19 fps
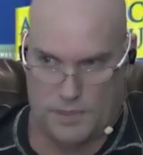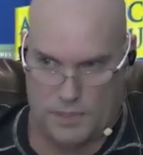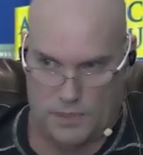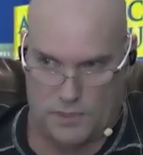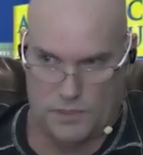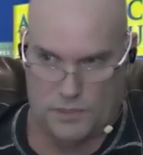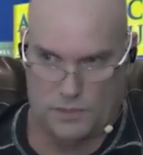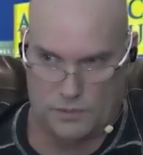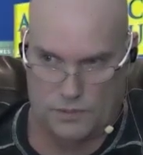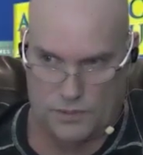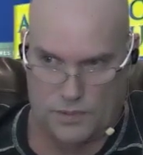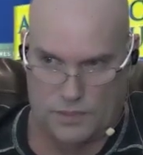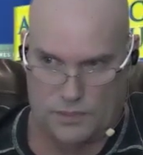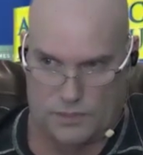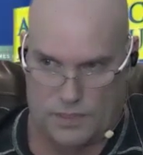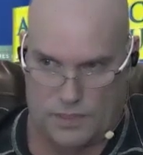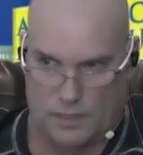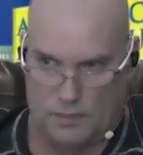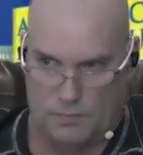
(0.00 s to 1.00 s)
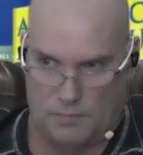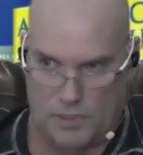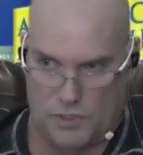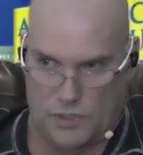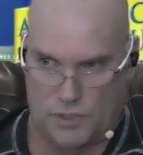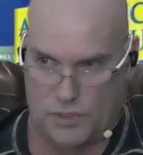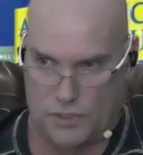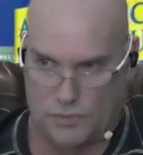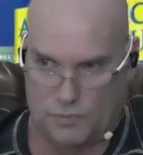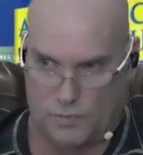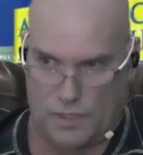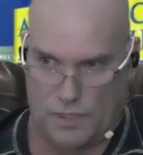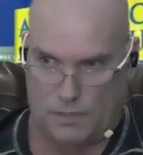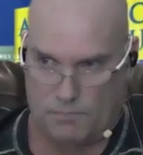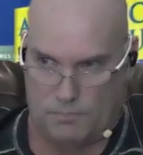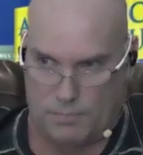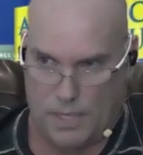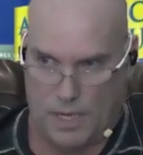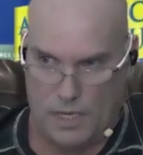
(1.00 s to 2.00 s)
This girl's telling me she just went and